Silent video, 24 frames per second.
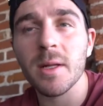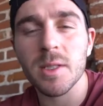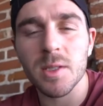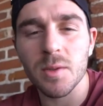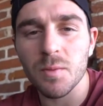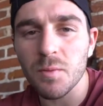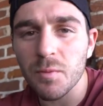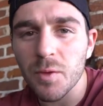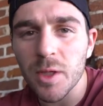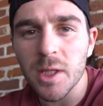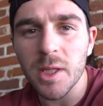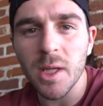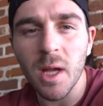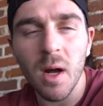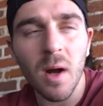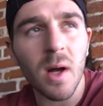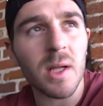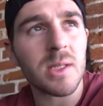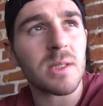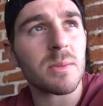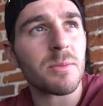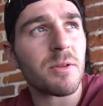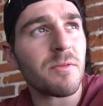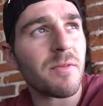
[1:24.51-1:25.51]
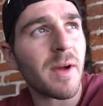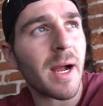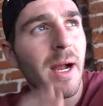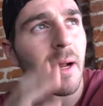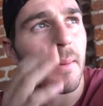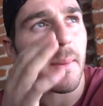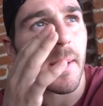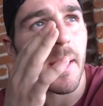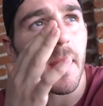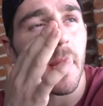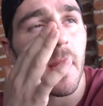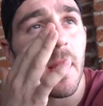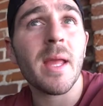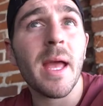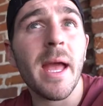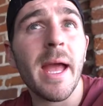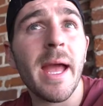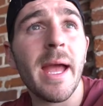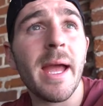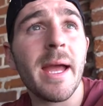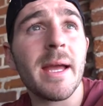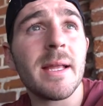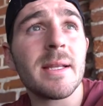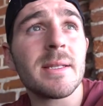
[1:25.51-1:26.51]
It's a really awesome environment,
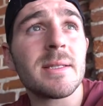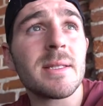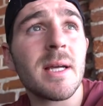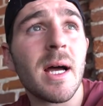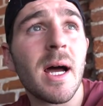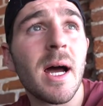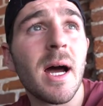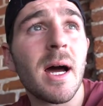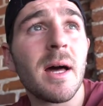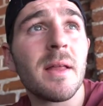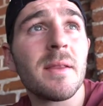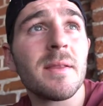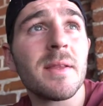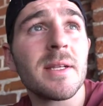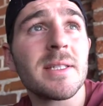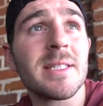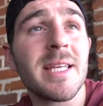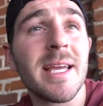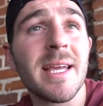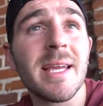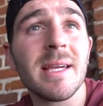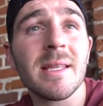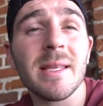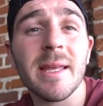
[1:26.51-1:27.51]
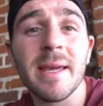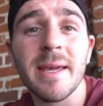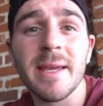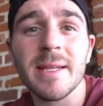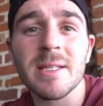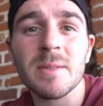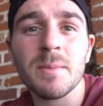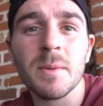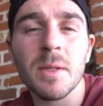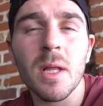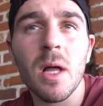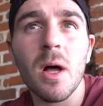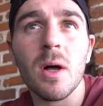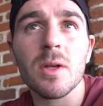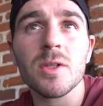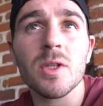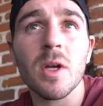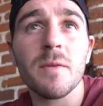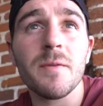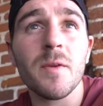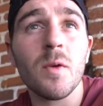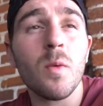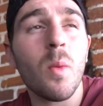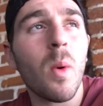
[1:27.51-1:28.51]
and the ticket link is below.
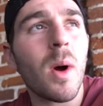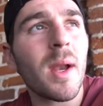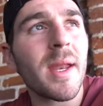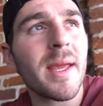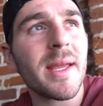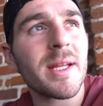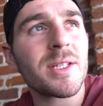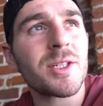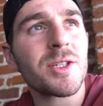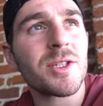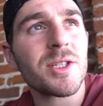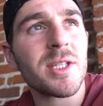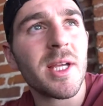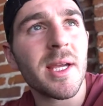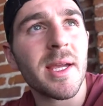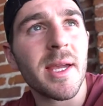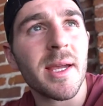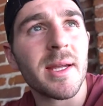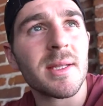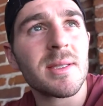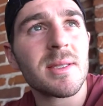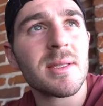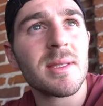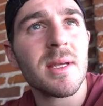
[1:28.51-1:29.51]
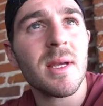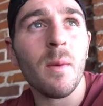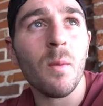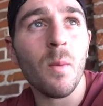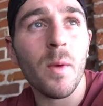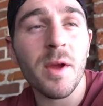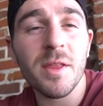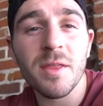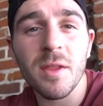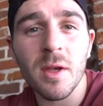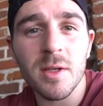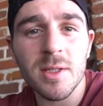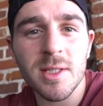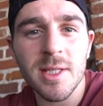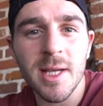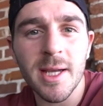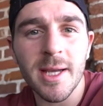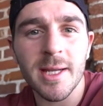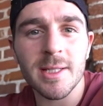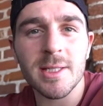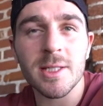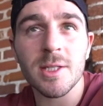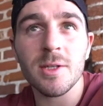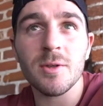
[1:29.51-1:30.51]
So if you wanna get your tickets, with those
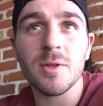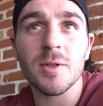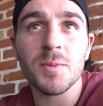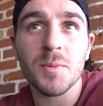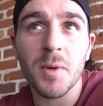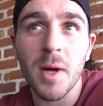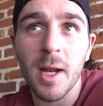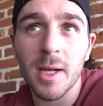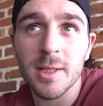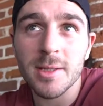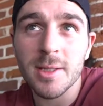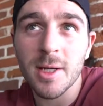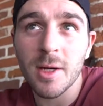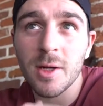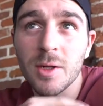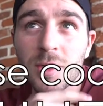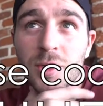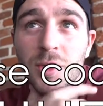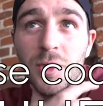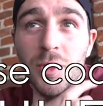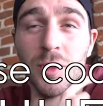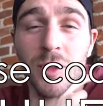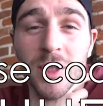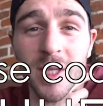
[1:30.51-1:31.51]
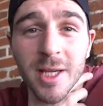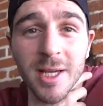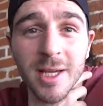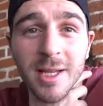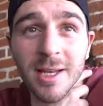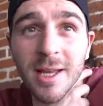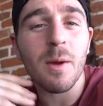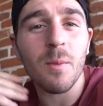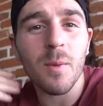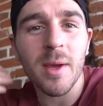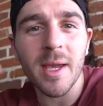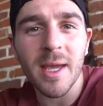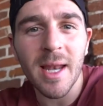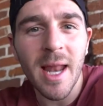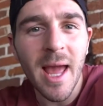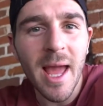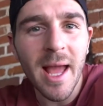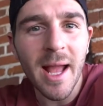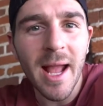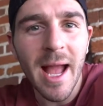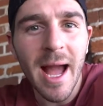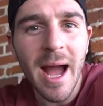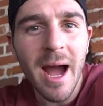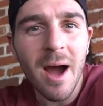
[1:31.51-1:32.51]
tickets, use product code Julien, and we can
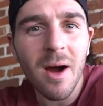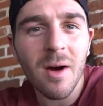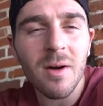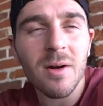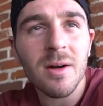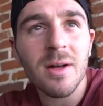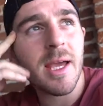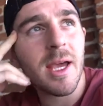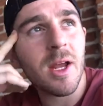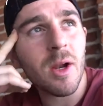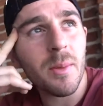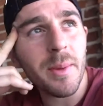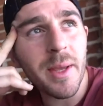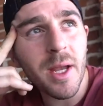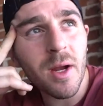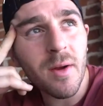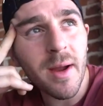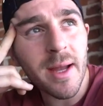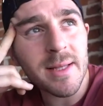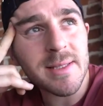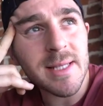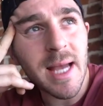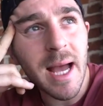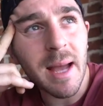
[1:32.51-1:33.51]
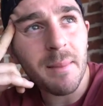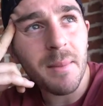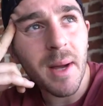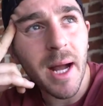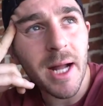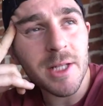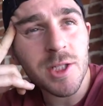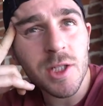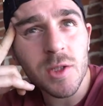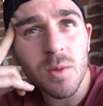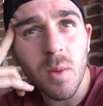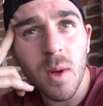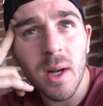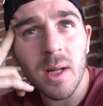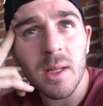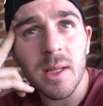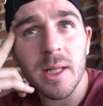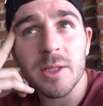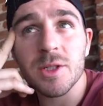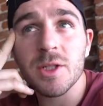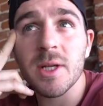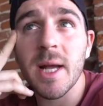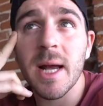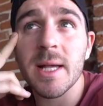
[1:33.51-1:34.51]
hang out. It'll be a great time. I just want to
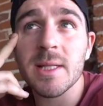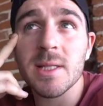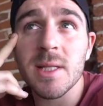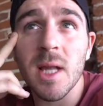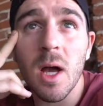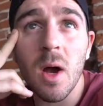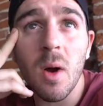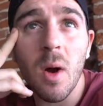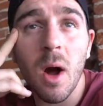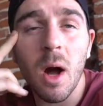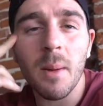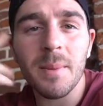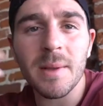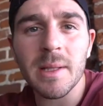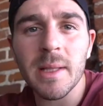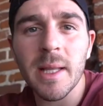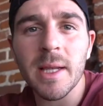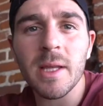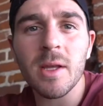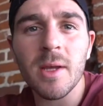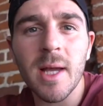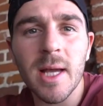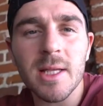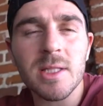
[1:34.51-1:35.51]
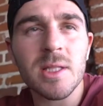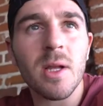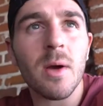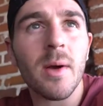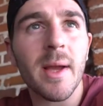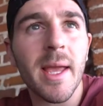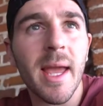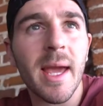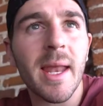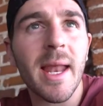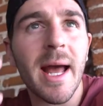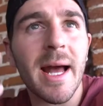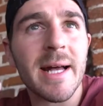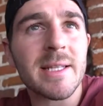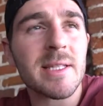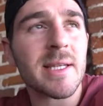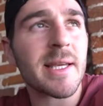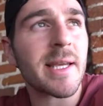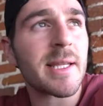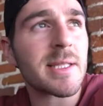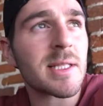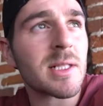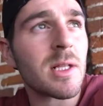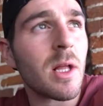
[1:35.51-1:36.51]
let you guys know. I'll be letting you guys know again as it
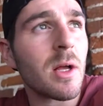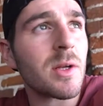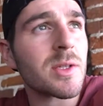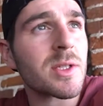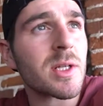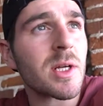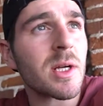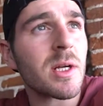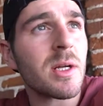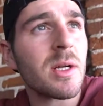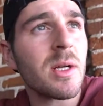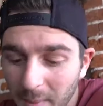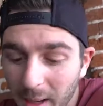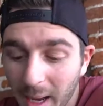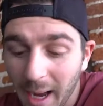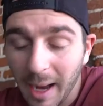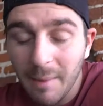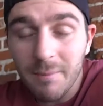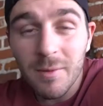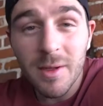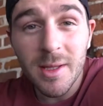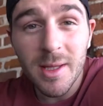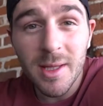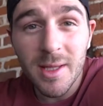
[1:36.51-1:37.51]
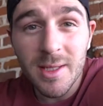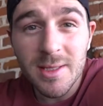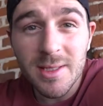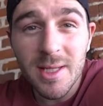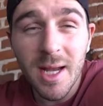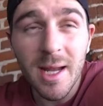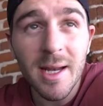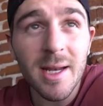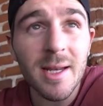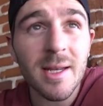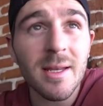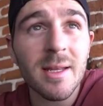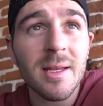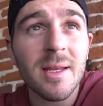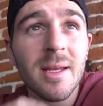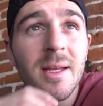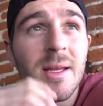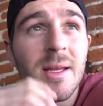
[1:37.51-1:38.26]
gets closer. I'm really excited.